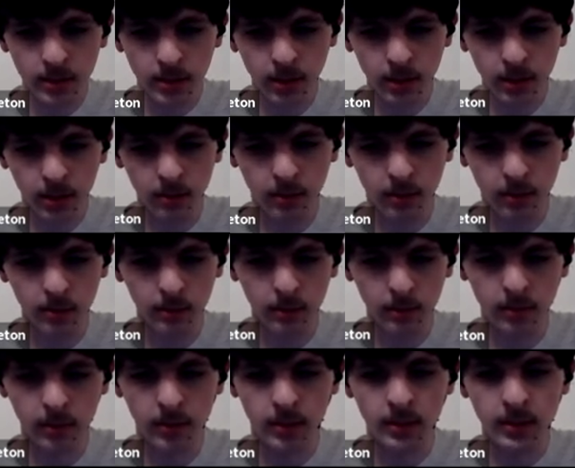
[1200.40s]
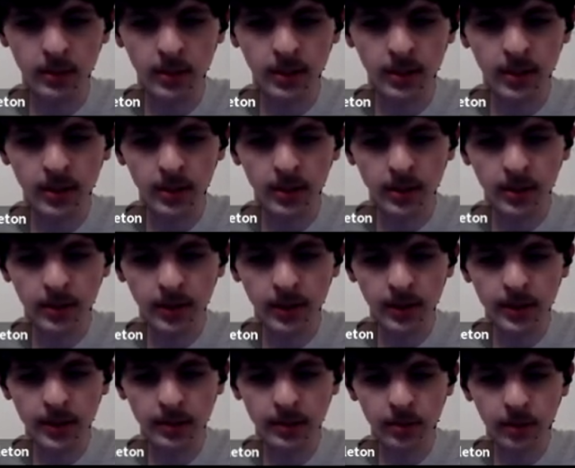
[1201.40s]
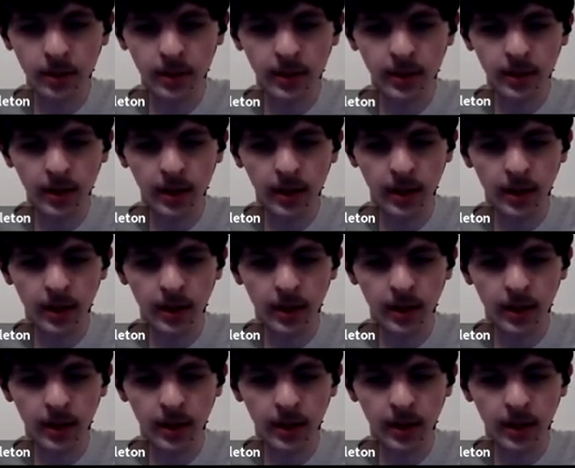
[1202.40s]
So this is what